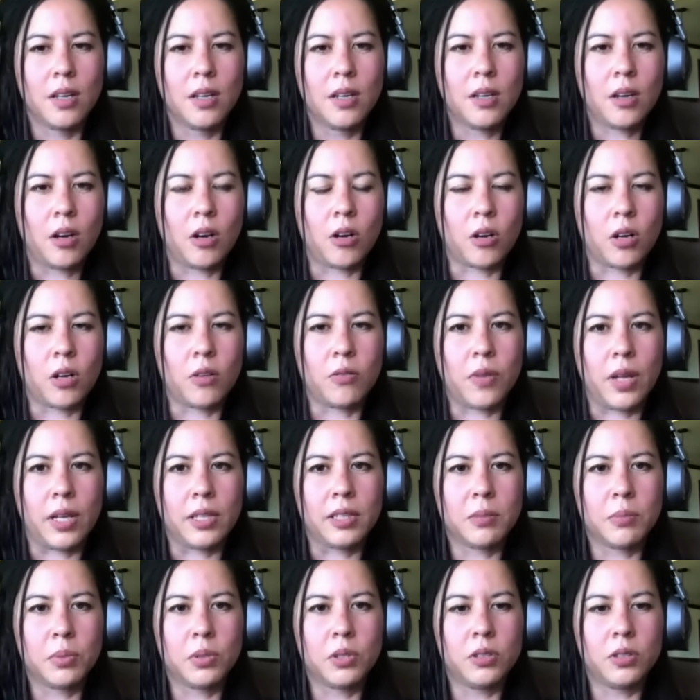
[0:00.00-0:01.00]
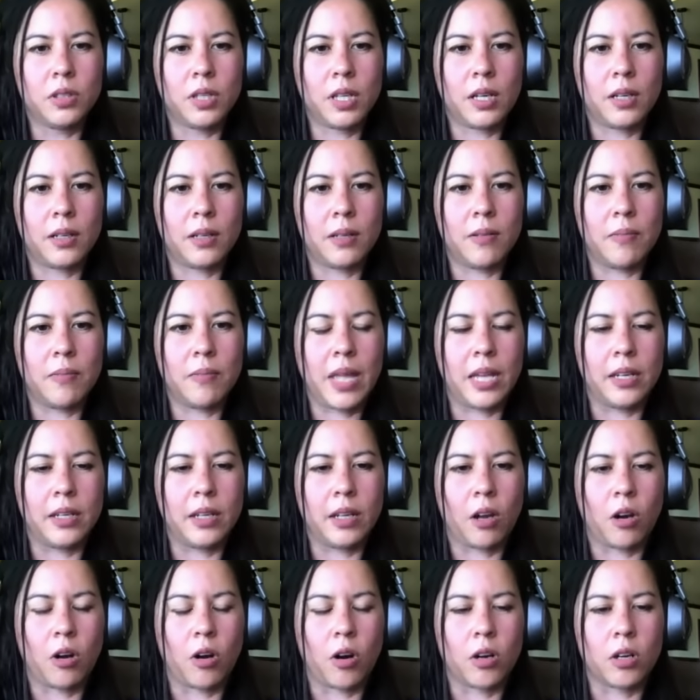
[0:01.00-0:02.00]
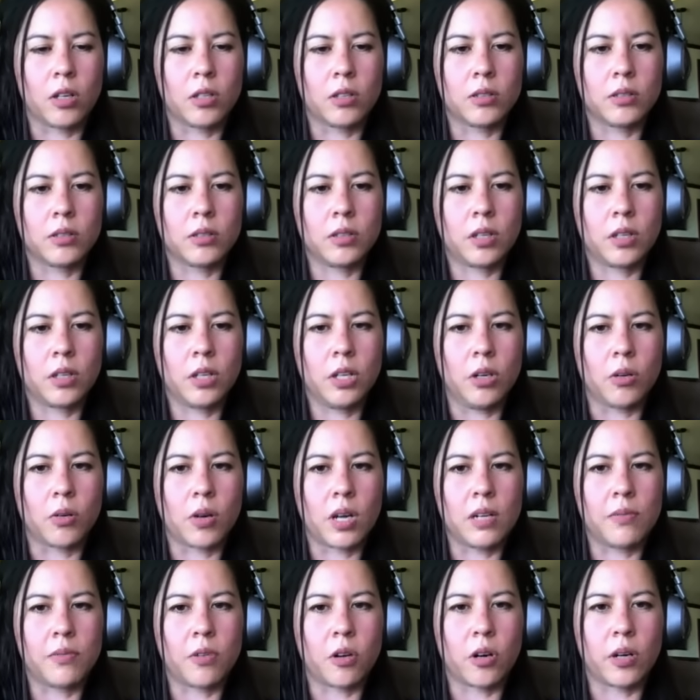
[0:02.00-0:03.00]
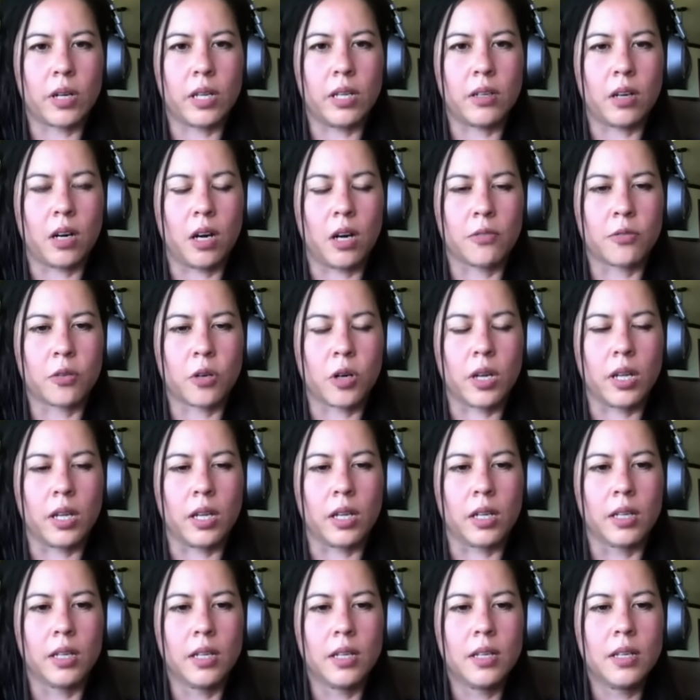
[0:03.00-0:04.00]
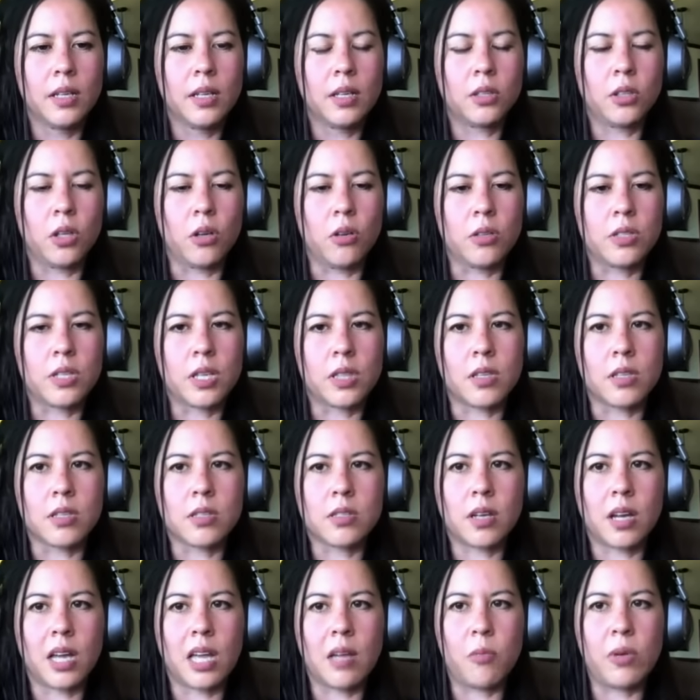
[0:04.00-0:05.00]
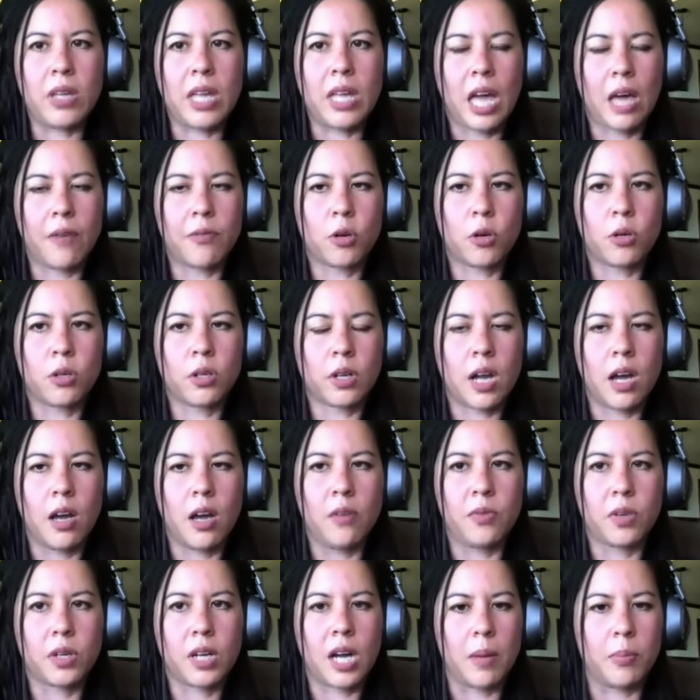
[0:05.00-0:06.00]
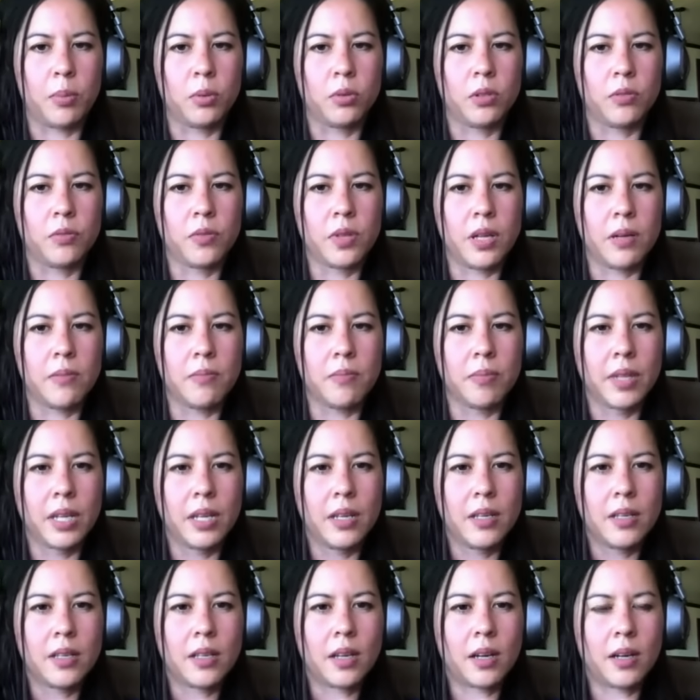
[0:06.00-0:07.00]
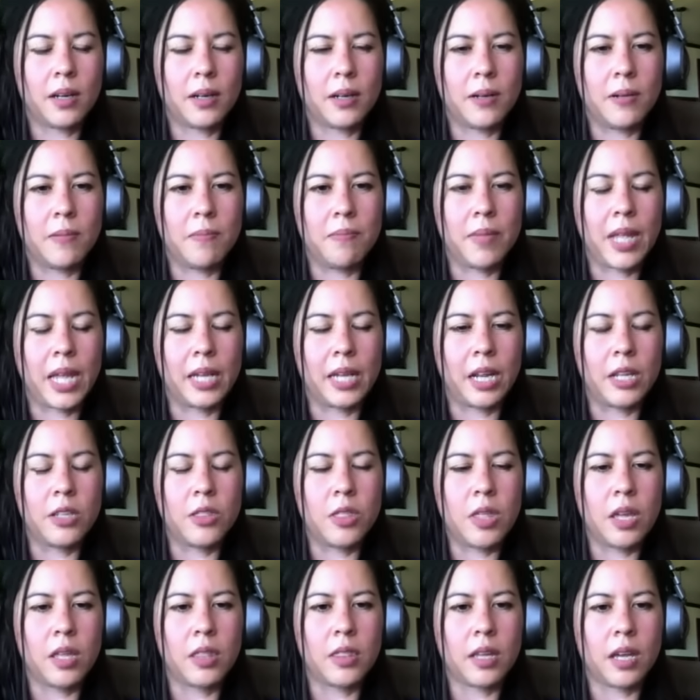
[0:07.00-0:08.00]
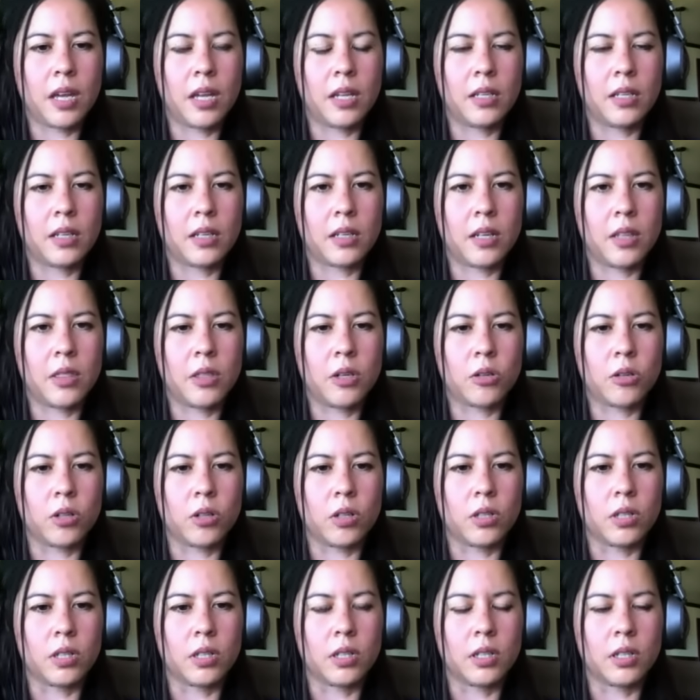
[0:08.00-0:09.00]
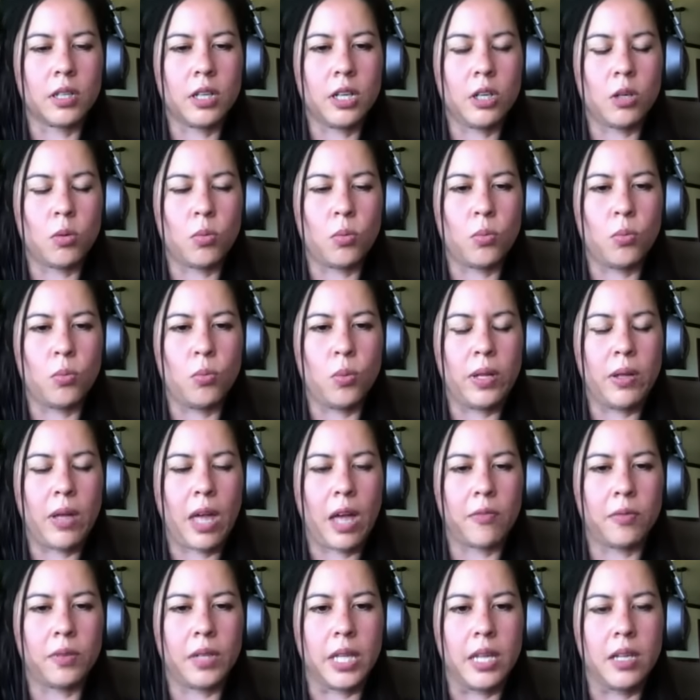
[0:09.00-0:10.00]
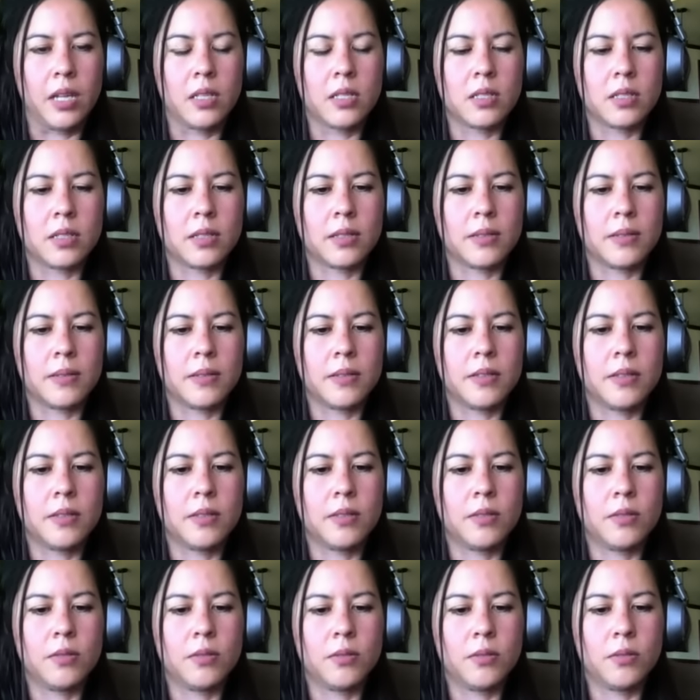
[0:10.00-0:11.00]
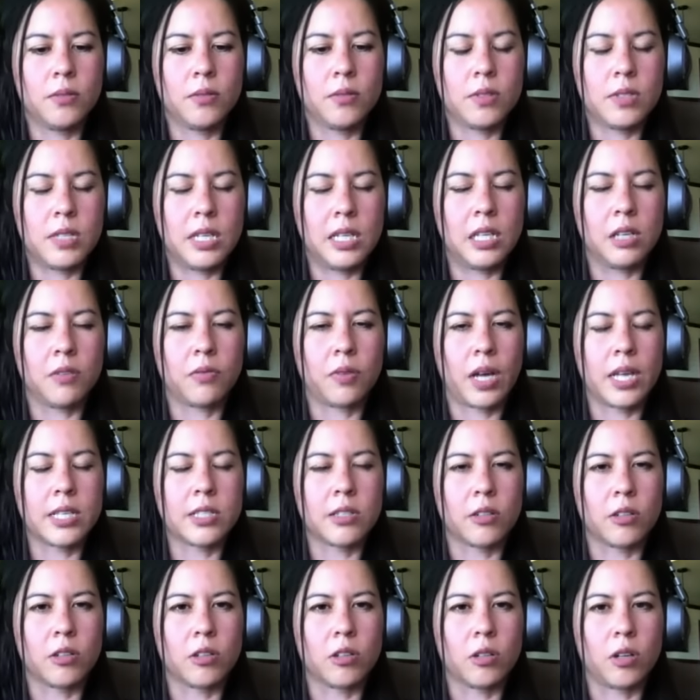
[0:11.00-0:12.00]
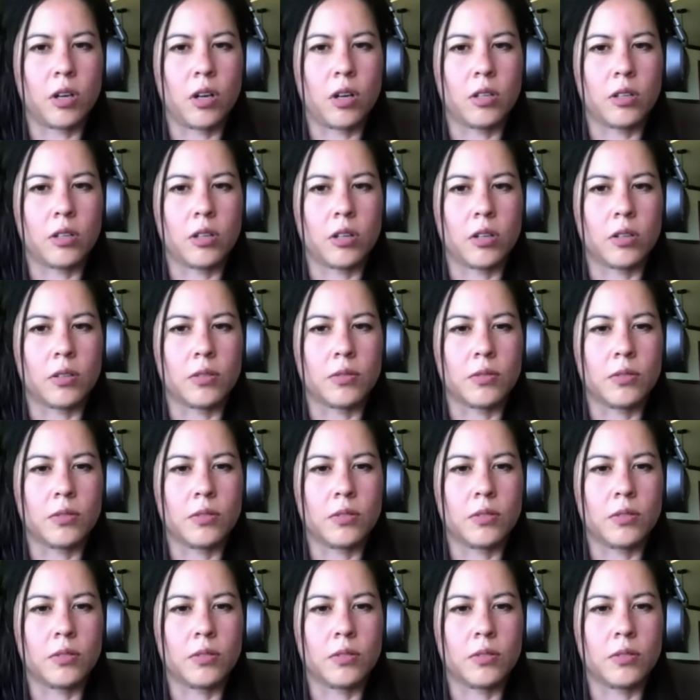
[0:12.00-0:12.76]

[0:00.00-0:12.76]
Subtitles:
are available and are kind of already offering loans at this time. We have heard of a couple of them, and I think that there are we have linked CDFIs on our